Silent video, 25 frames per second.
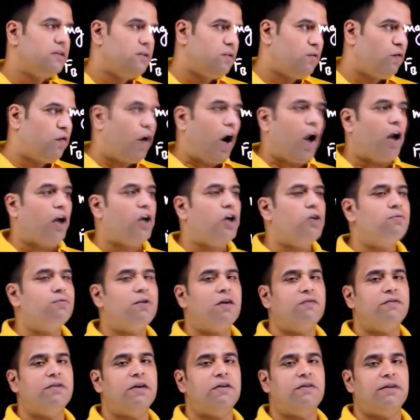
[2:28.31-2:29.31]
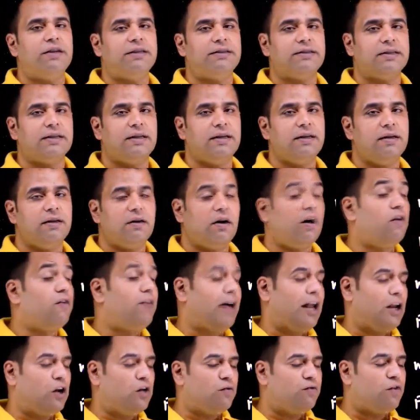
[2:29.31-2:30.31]
volume of the vessel or
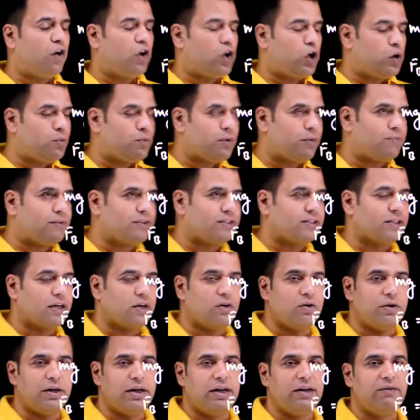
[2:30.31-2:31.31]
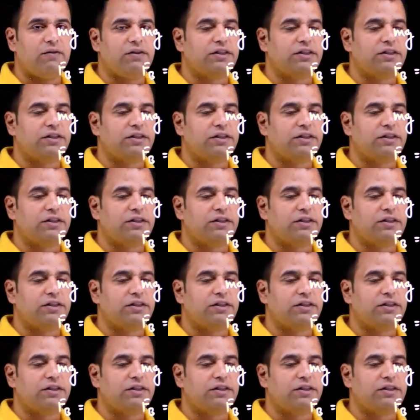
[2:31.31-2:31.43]
volume of the surrounding,